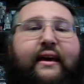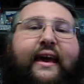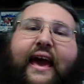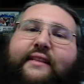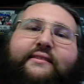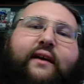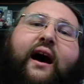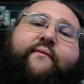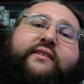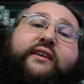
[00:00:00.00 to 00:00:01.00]
Kate's
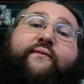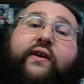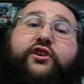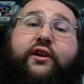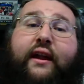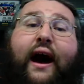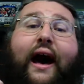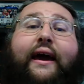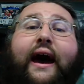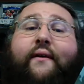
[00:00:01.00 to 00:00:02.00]
obviously featured in
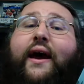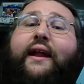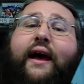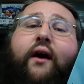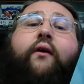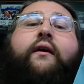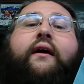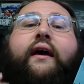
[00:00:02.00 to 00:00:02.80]
Hawkeye right now.